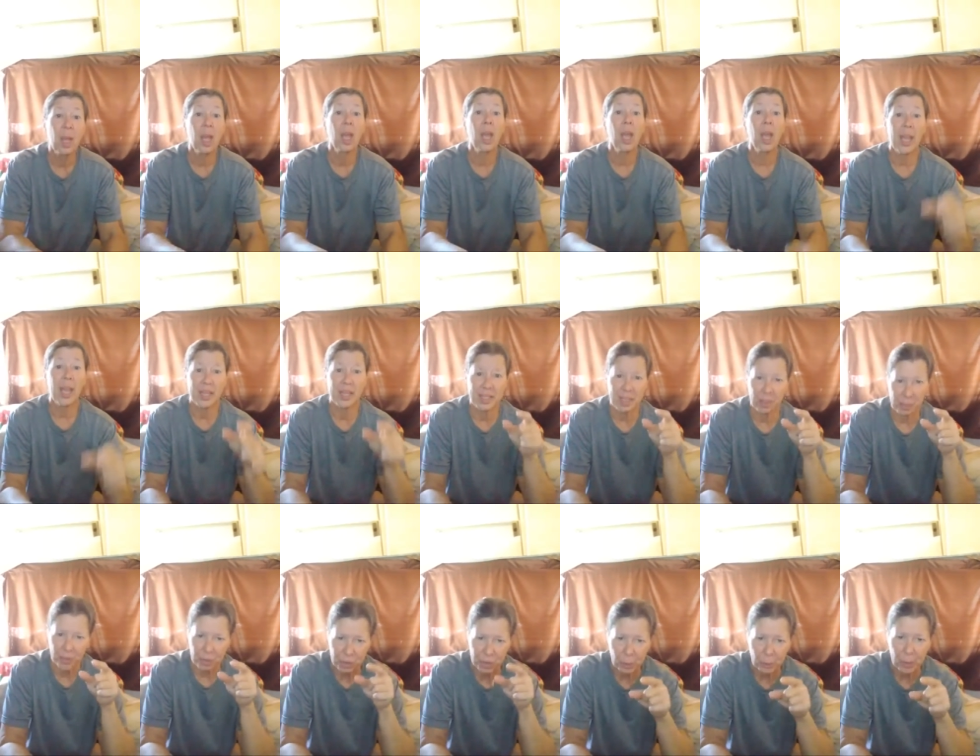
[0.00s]
except for
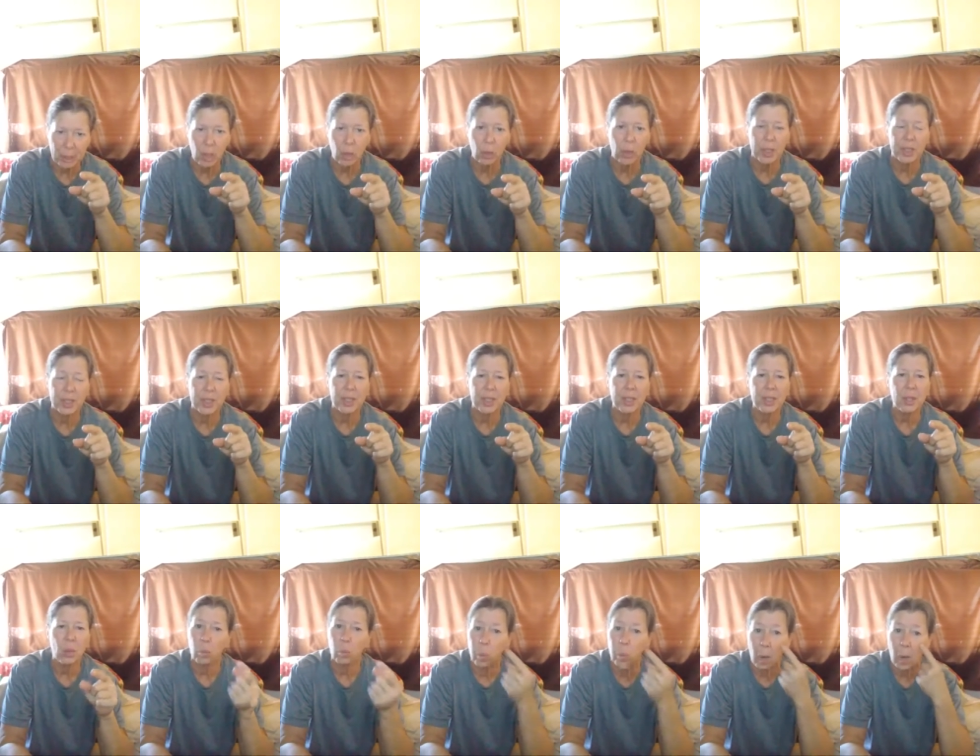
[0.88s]
3 horses,
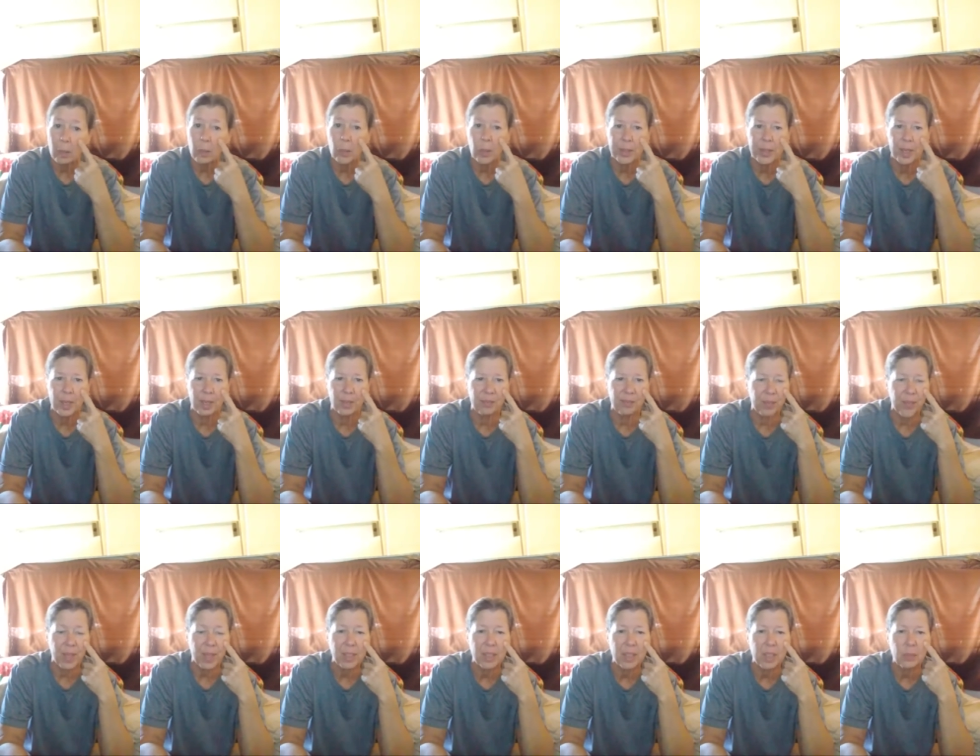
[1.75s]
one with an
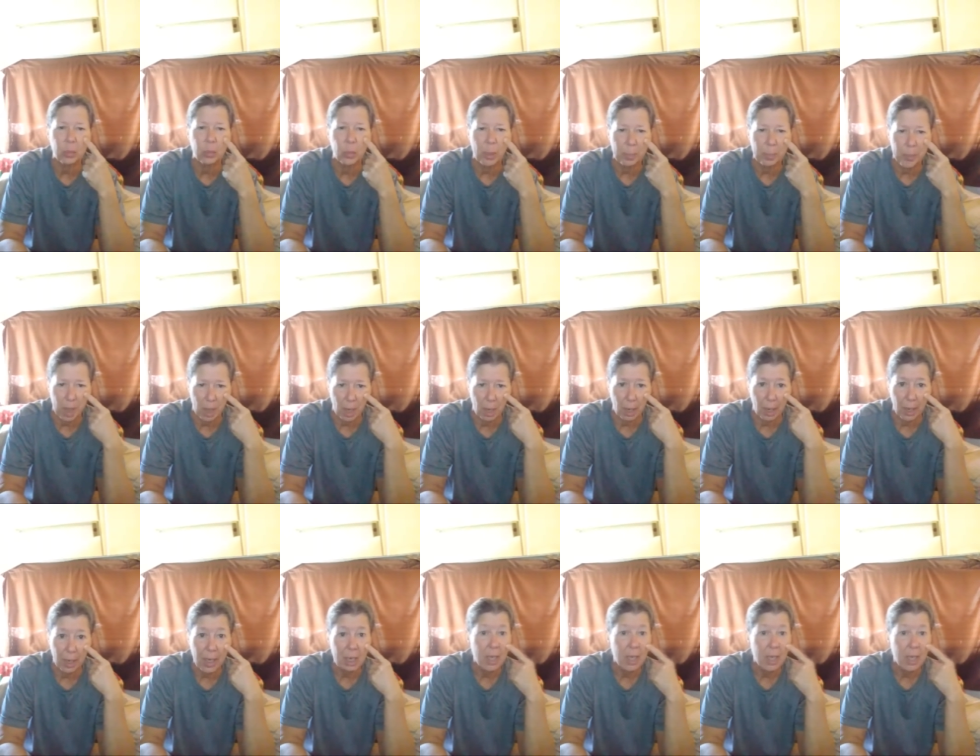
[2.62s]
infected ripped eye,